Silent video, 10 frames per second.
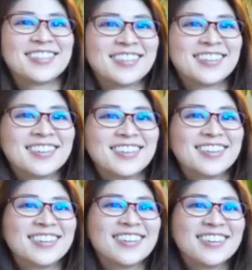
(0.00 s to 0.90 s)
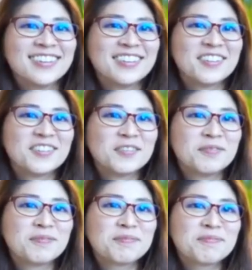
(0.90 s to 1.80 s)

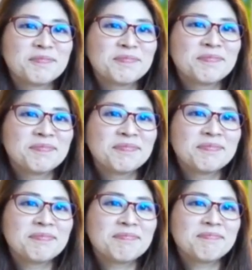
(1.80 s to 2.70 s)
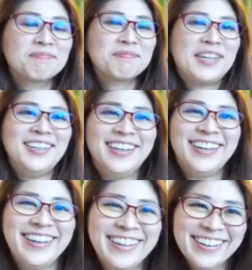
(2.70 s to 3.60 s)

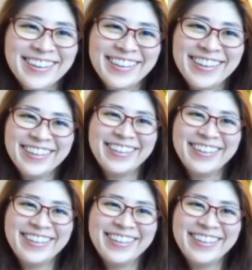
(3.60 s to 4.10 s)
(silent)